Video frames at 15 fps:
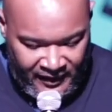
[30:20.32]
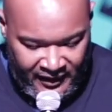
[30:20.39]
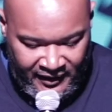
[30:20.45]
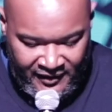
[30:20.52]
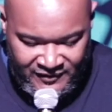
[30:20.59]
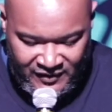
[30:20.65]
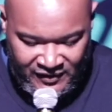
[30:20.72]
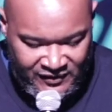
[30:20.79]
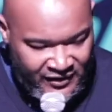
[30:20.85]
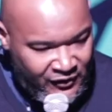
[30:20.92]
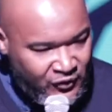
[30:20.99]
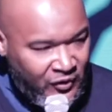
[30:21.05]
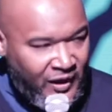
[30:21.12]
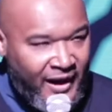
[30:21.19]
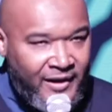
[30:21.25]
and here's the
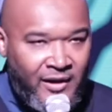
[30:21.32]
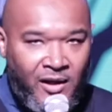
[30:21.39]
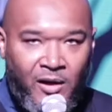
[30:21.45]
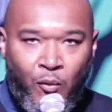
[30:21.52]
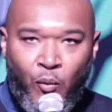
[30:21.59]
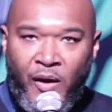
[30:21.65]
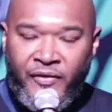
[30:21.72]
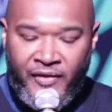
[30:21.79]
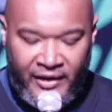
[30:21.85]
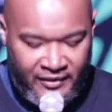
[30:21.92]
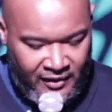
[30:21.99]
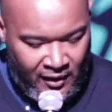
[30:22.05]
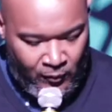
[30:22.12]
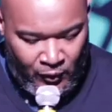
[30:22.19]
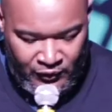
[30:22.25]
central idea the one thing
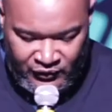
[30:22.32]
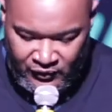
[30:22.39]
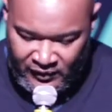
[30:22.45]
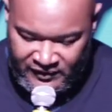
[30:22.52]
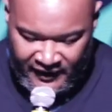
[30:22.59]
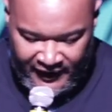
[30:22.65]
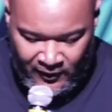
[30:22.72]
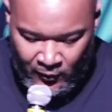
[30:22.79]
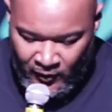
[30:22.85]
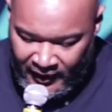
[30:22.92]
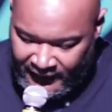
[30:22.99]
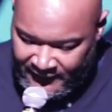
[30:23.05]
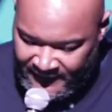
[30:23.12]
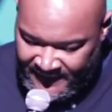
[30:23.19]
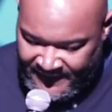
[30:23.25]
that I want you to take away
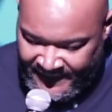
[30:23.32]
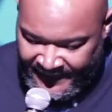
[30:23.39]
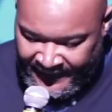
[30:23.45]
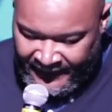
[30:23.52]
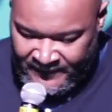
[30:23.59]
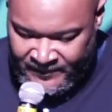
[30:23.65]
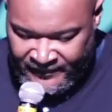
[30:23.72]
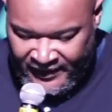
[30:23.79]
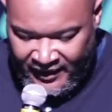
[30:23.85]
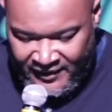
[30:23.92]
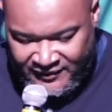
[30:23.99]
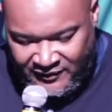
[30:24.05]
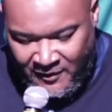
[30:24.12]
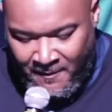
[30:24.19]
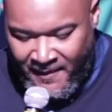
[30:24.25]
is
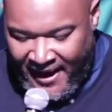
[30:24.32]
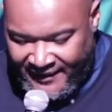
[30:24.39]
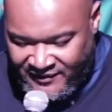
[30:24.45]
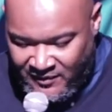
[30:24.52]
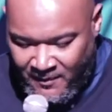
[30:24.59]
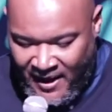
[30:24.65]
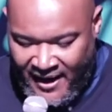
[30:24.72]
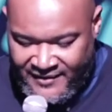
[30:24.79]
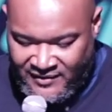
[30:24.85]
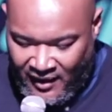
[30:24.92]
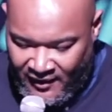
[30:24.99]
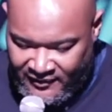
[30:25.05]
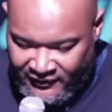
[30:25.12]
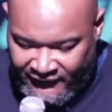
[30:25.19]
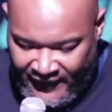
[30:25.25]
to maximize
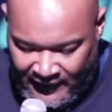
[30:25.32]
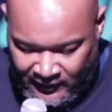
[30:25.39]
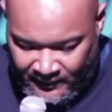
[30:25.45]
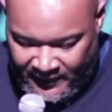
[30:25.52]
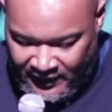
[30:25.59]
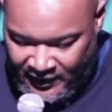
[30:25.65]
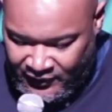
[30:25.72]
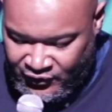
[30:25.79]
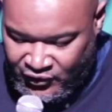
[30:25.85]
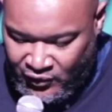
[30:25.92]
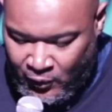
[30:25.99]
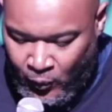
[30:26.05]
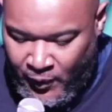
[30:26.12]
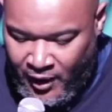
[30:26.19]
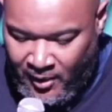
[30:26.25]
our development and ensure
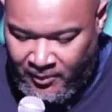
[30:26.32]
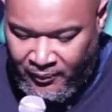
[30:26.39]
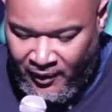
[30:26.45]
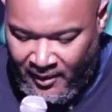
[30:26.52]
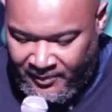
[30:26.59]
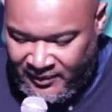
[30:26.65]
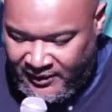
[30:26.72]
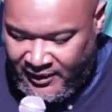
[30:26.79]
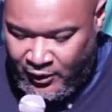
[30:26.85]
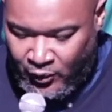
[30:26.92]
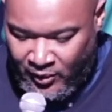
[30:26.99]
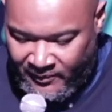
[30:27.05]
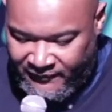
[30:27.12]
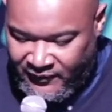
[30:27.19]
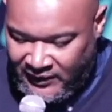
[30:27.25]
we are properly
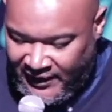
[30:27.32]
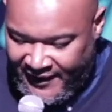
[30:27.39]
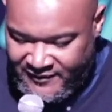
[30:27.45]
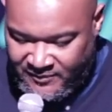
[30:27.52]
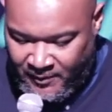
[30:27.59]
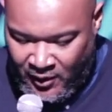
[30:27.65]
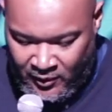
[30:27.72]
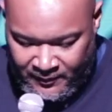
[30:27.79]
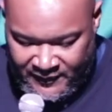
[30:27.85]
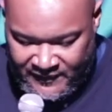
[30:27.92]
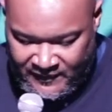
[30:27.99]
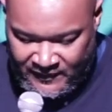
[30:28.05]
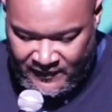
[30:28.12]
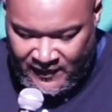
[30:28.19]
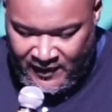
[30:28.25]
equipped for life's purpose.